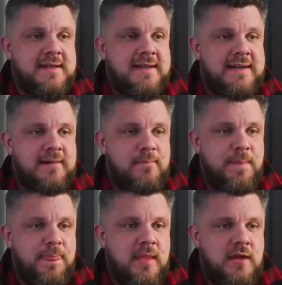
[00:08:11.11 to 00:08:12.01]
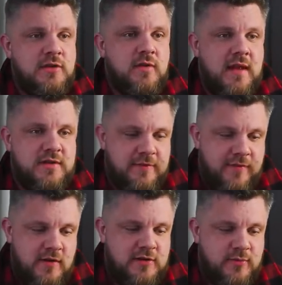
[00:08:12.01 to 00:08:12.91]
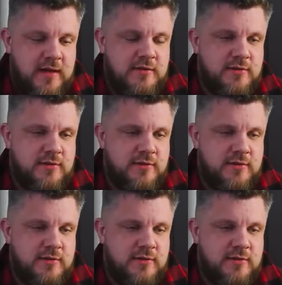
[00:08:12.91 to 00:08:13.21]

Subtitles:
So that's the first one.